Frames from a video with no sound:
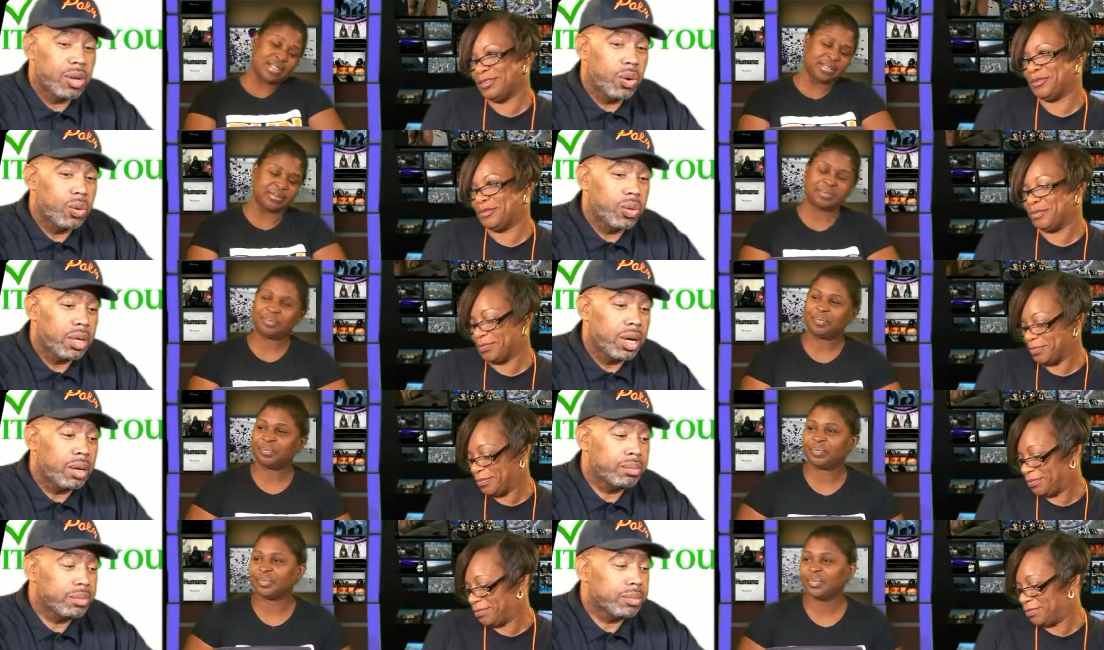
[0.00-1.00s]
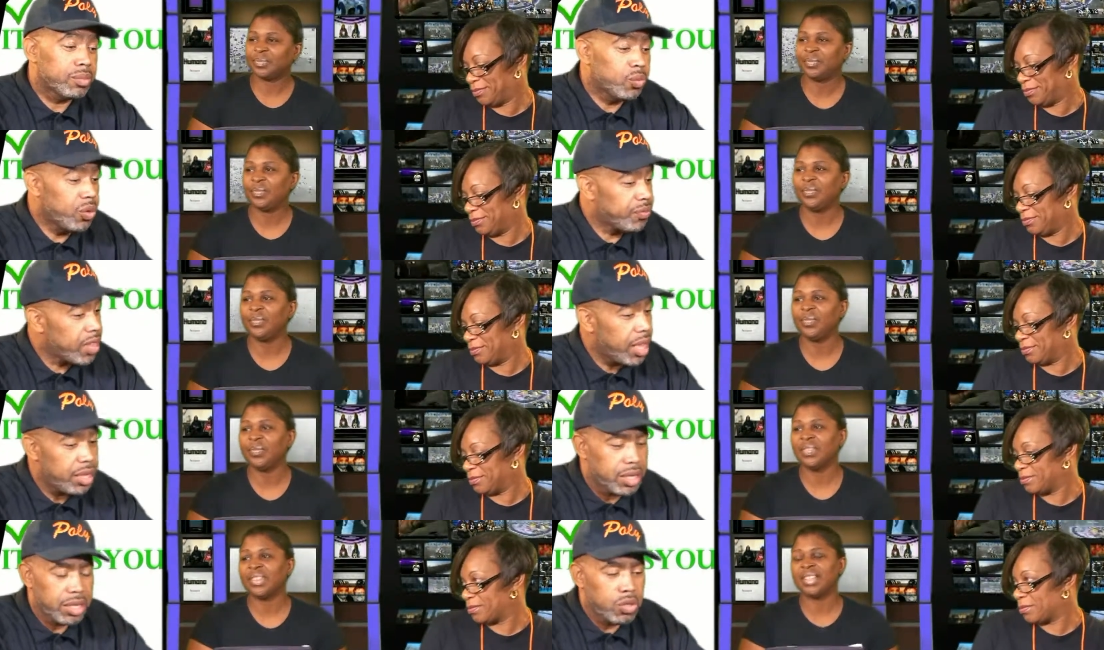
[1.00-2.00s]
Speaker 1: So, um, with
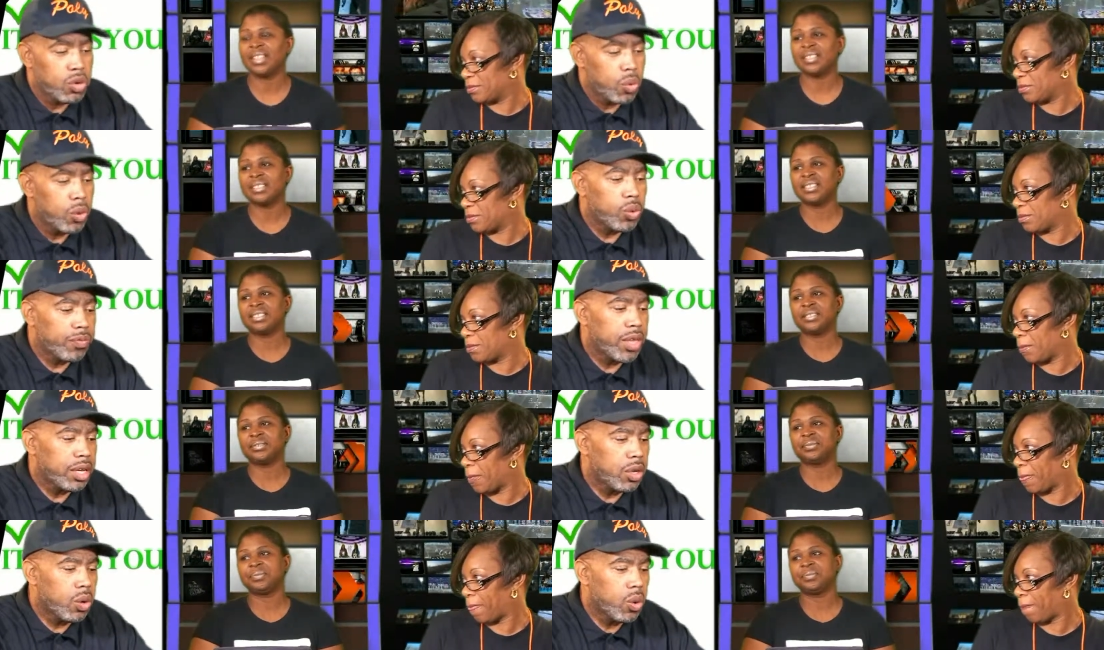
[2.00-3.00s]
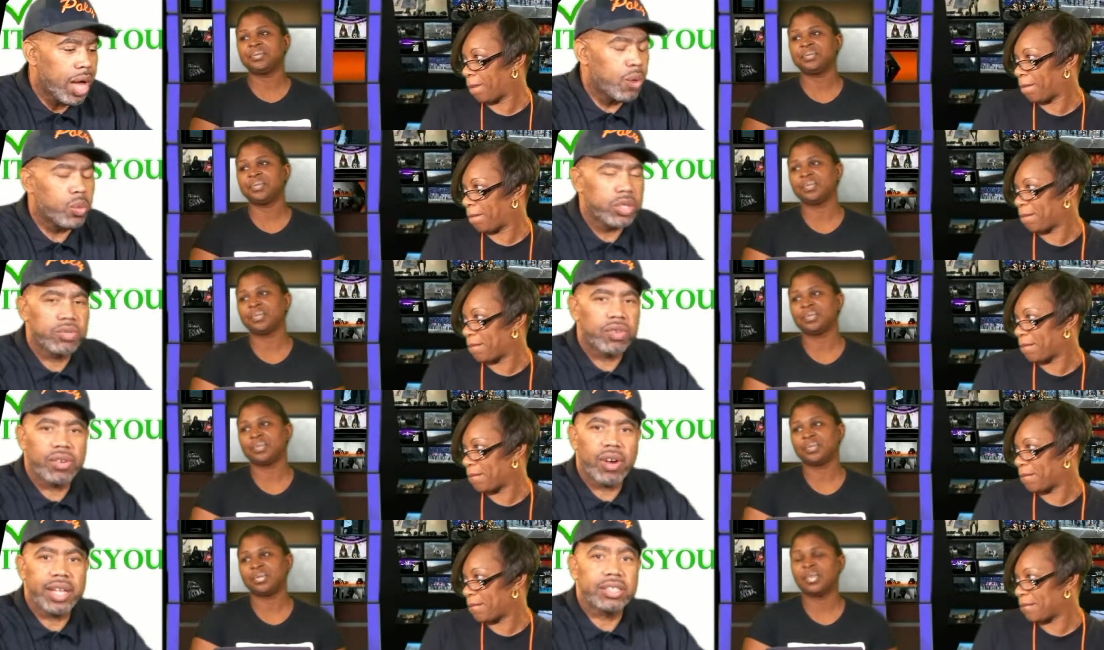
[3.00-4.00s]
that, then you know what? With that though, I wish Ray
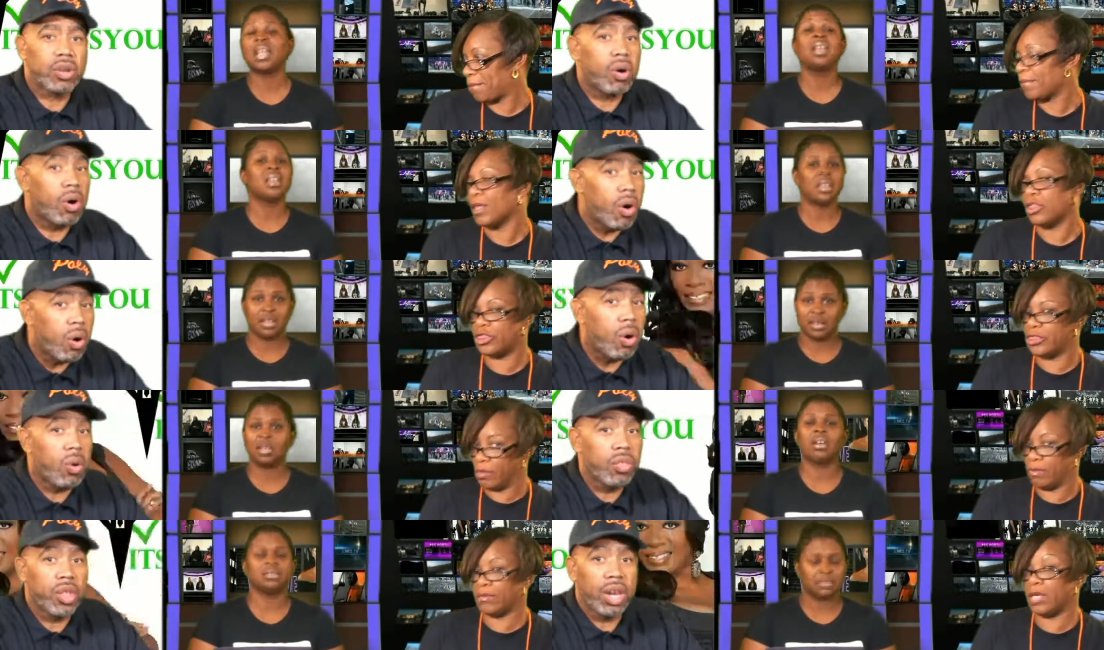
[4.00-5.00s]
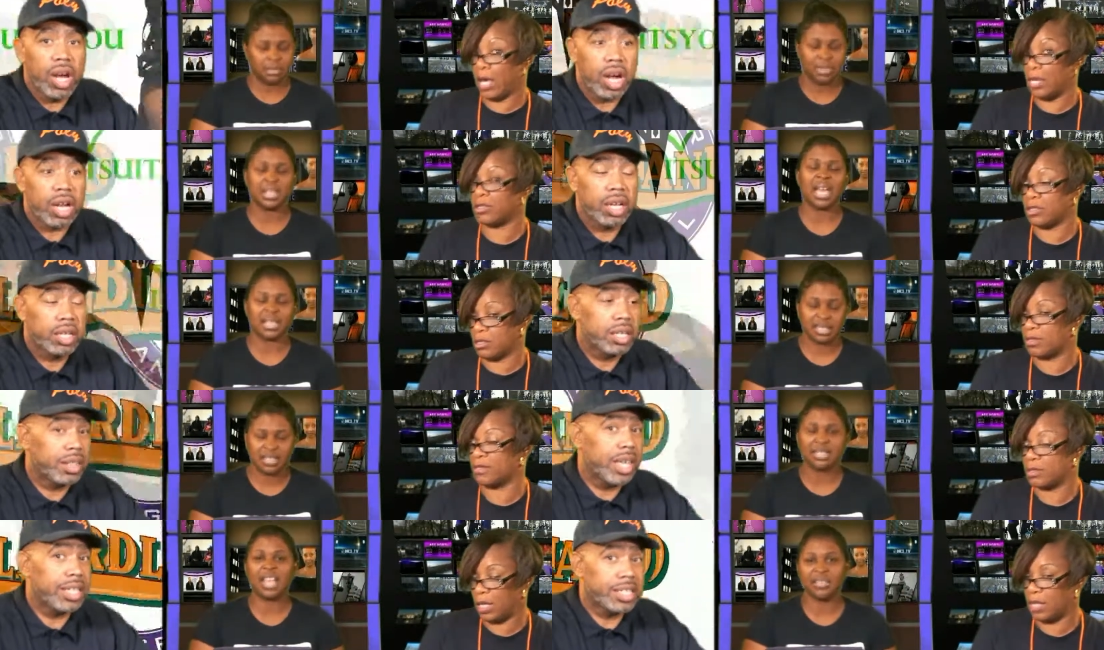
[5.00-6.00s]
Rice all the yes. luck yes.
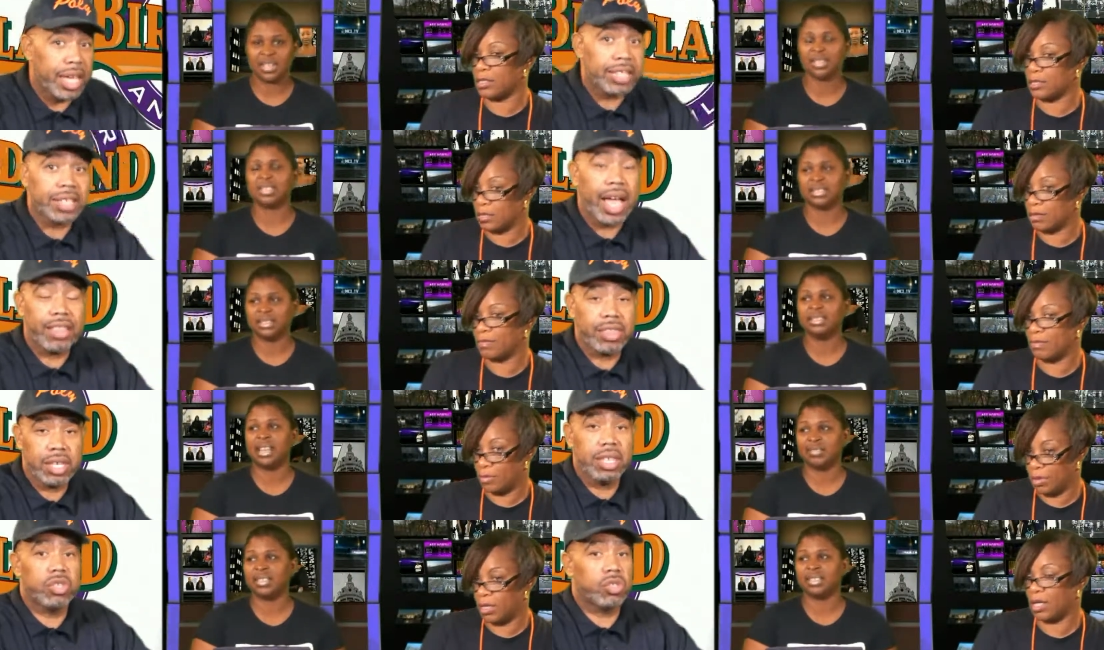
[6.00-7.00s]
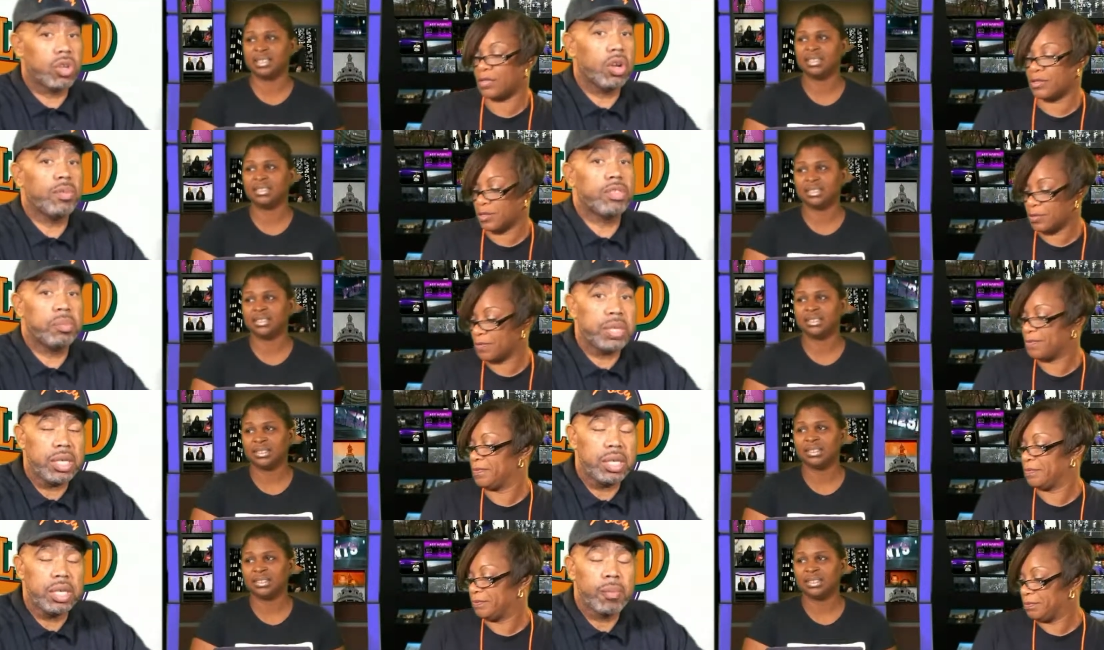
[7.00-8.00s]
that it takes. I think Definitely. he deserves to
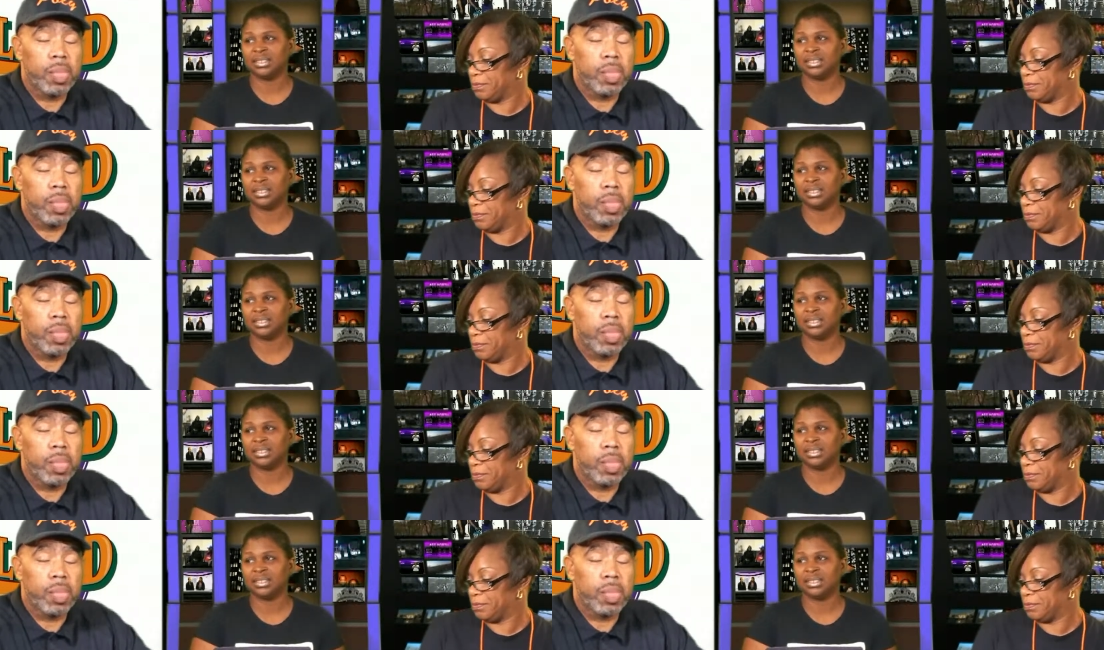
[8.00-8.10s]
be